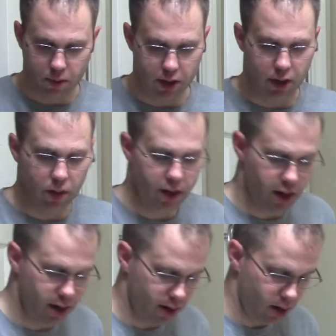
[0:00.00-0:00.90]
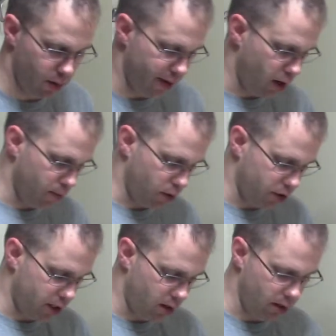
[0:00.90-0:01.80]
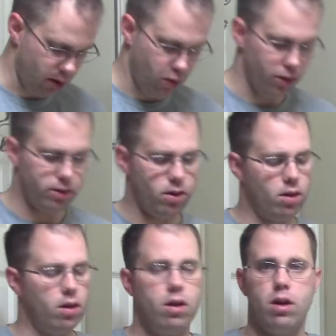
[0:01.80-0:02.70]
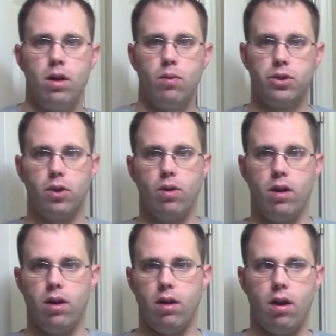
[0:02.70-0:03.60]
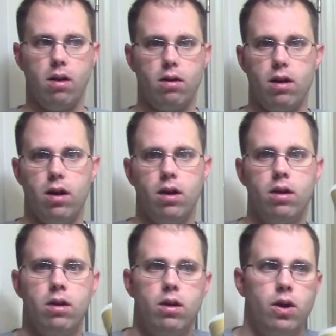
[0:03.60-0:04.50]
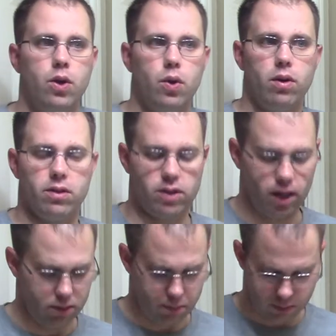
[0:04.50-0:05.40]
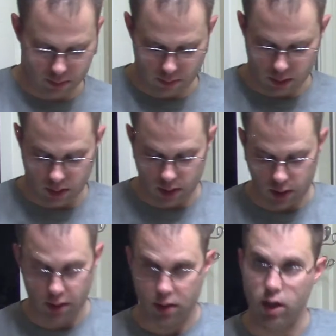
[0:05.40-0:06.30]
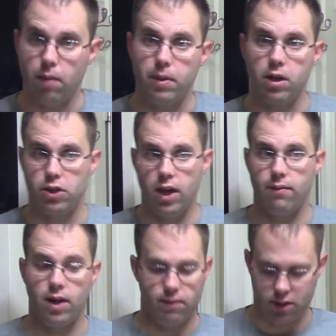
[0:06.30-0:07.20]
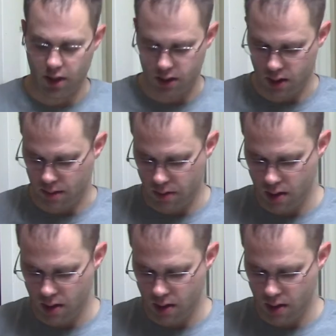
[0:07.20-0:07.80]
We're going to go ahead and uh, wring our brush out. And of course, we're soaking it in our uh, New Orleans Saints uh, cup because you have to have a Saints cup.